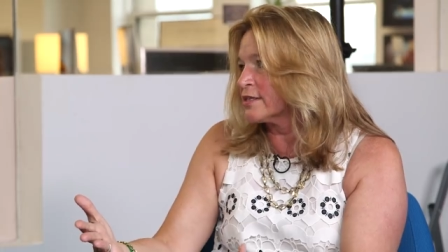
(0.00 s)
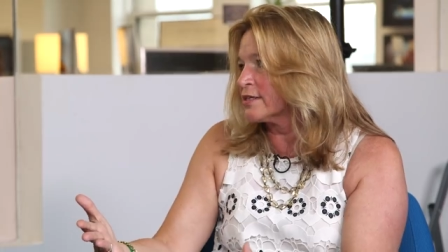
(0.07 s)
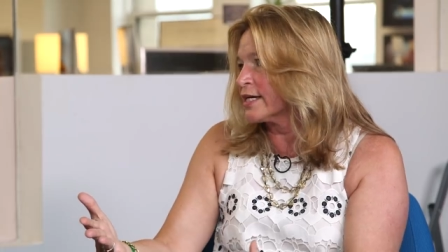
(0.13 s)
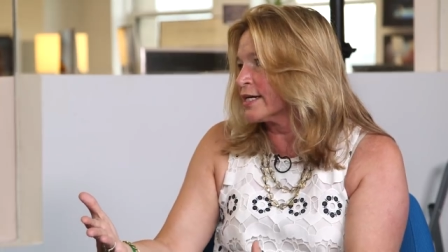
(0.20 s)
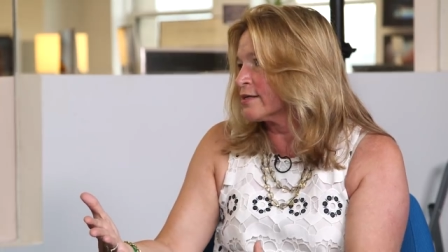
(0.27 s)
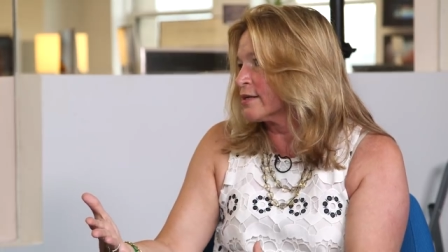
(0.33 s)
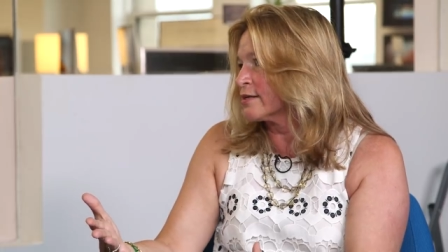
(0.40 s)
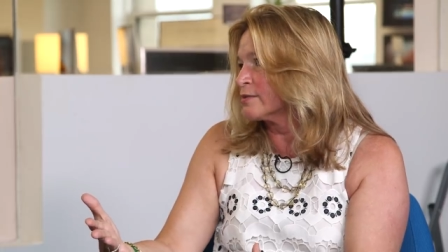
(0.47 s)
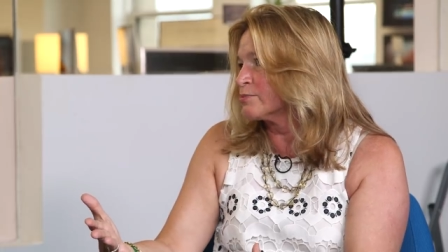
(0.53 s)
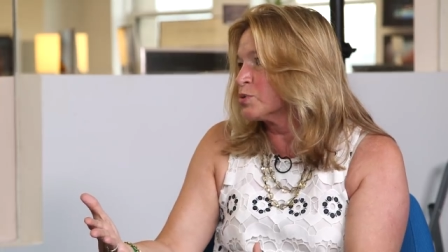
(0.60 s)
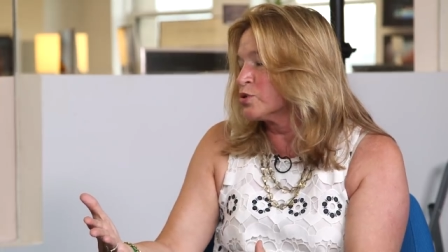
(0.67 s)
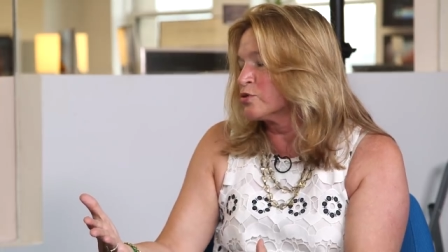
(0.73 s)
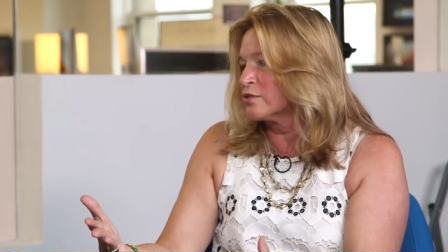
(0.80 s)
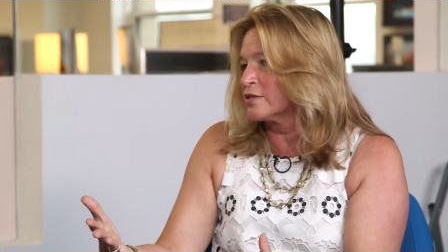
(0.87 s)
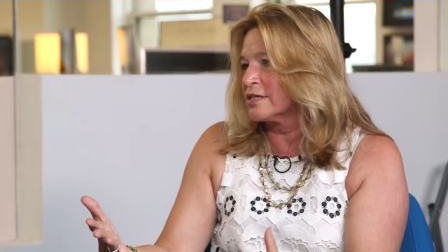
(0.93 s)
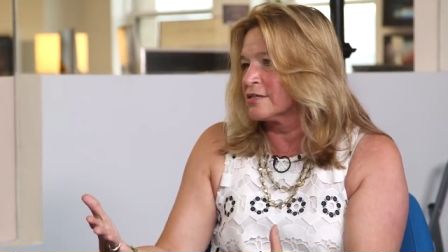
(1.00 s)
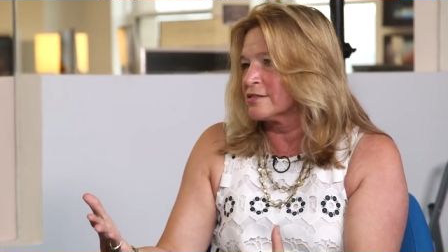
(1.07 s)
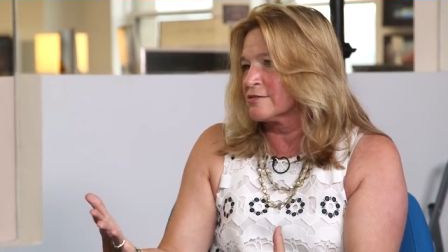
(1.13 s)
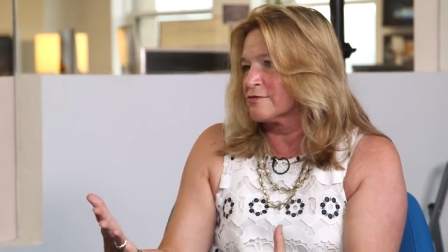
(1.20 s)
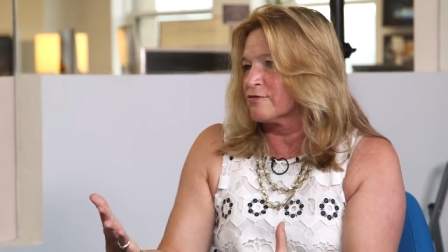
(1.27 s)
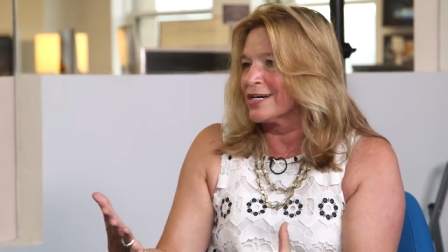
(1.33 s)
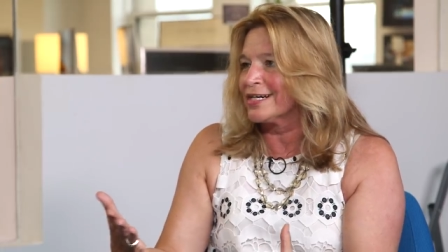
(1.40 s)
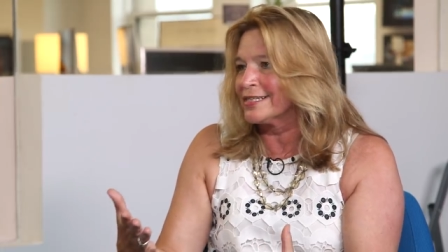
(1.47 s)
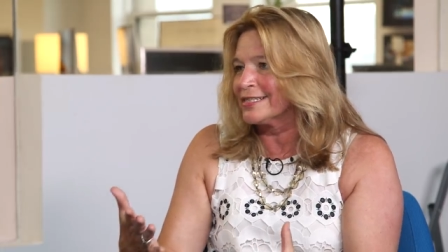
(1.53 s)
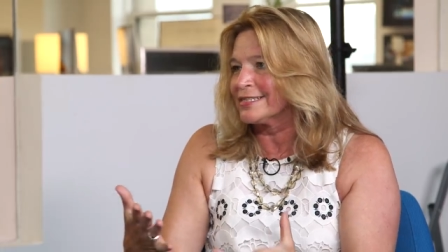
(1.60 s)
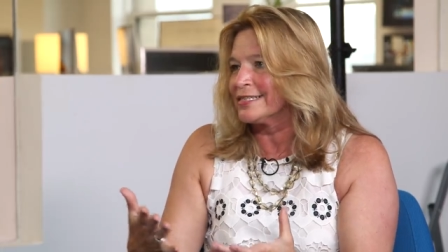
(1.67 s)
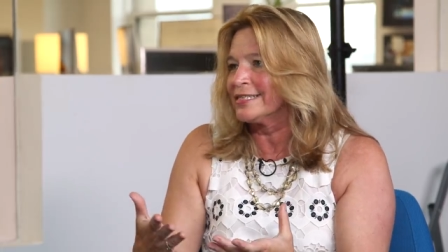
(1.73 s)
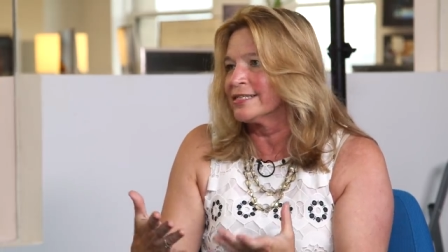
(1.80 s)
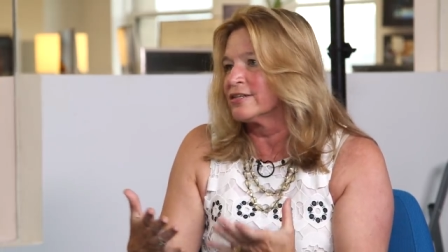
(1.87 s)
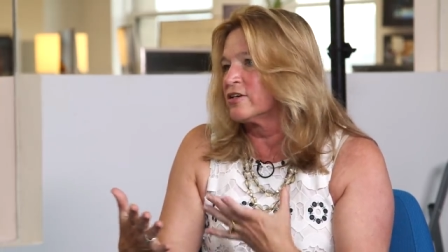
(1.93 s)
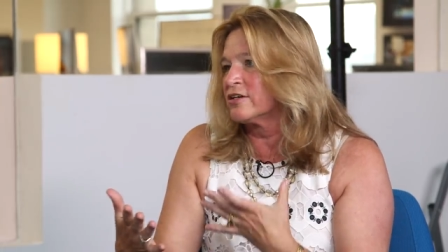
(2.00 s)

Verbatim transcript: to land on the moon. Because frankly,